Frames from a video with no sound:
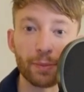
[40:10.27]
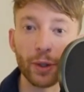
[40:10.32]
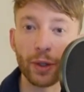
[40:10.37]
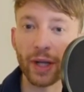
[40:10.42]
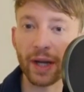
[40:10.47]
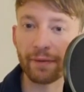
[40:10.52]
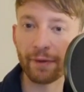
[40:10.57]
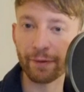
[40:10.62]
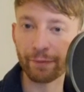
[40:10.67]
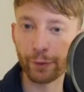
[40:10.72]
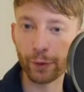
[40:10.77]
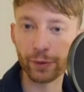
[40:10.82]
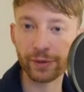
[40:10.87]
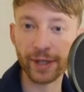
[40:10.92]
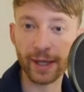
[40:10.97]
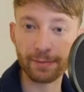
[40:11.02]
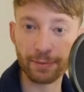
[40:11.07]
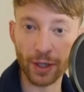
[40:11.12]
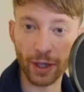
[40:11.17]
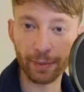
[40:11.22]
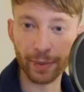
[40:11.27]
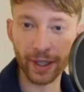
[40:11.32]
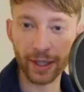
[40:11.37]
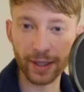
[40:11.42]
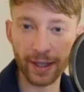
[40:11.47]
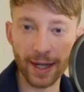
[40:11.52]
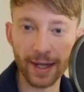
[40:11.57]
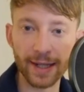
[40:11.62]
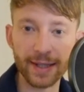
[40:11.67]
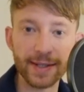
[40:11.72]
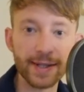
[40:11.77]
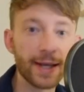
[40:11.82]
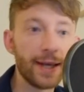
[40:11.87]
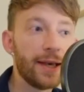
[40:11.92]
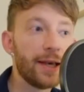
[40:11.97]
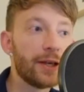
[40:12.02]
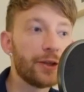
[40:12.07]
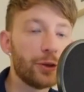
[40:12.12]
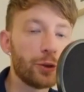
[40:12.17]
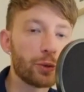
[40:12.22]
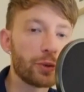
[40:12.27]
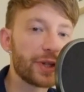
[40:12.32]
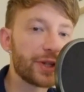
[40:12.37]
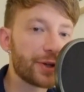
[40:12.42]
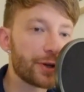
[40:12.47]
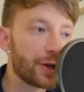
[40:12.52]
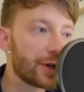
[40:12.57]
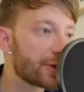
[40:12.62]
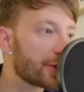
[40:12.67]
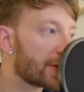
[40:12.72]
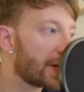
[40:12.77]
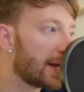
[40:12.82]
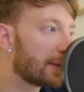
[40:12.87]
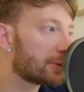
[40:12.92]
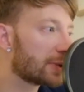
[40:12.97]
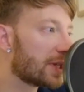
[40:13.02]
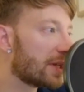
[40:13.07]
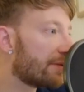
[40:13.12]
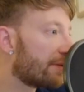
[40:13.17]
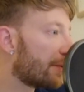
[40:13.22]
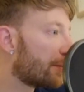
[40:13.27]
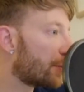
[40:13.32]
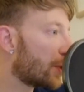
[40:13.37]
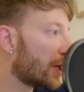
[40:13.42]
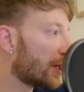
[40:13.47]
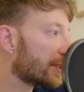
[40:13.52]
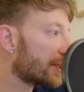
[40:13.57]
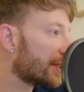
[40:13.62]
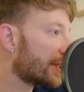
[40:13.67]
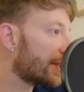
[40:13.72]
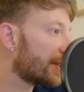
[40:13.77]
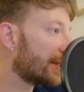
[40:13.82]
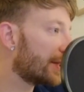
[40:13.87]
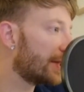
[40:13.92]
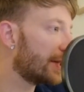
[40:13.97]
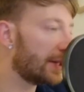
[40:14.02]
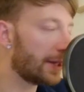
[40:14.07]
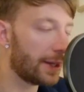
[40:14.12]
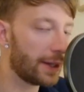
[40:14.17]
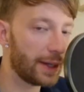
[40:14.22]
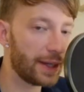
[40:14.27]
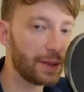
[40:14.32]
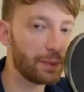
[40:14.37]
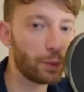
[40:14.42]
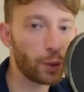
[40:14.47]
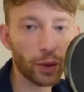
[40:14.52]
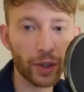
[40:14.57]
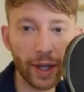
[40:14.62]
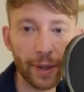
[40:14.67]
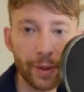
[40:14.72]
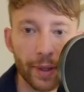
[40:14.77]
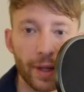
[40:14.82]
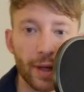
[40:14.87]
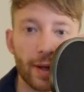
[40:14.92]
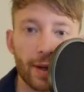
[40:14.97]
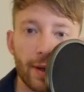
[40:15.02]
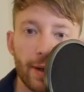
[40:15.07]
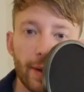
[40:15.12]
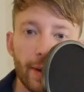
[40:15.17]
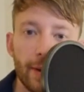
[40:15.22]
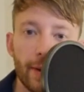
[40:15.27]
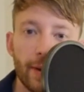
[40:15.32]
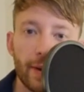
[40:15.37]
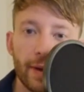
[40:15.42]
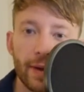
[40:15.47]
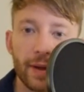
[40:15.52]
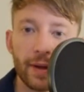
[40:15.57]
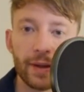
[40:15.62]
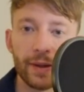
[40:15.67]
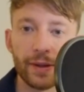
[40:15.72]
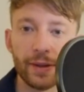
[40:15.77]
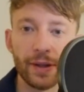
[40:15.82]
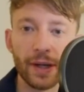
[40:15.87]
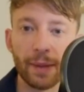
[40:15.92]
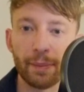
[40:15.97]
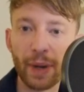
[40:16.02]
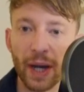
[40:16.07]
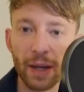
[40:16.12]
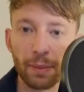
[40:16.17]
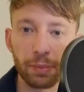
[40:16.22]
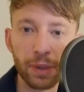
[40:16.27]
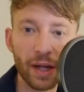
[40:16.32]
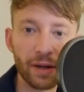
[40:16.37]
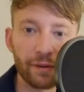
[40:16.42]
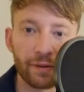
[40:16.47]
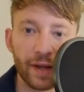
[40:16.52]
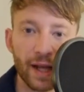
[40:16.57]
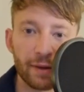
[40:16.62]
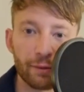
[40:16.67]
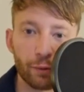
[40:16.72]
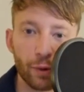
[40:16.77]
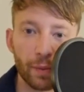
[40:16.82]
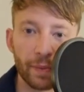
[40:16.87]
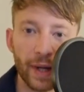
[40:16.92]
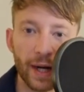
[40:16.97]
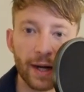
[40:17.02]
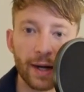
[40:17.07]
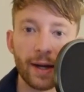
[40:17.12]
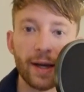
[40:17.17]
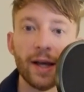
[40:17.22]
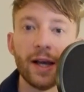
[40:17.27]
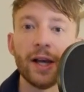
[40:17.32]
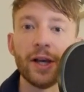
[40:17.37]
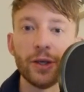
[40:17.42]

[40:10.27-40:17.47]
You can have a full-time job in the Netherlands, do research on how to live abroad in Bulgaria, and buy a plot of land from there.